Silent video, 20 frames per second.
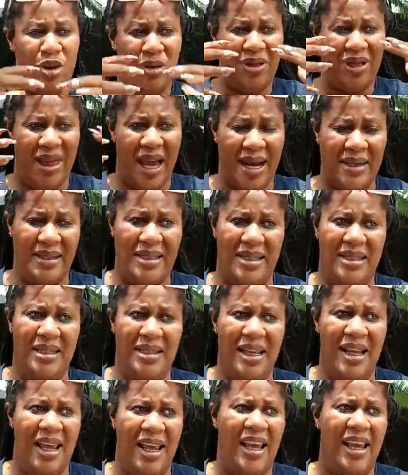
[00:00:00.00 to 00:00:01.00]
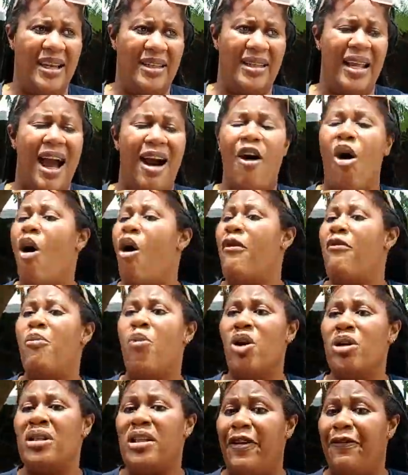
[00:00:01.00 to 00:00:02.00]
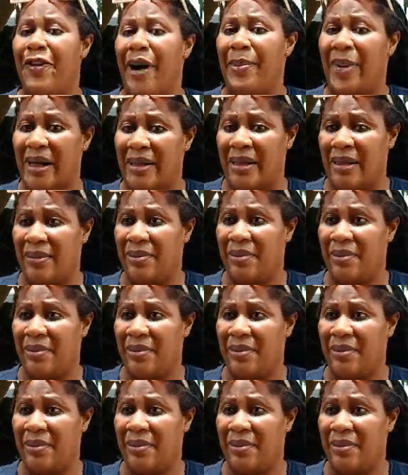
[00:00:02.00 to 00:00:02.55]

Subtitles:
they are all mostly farmers.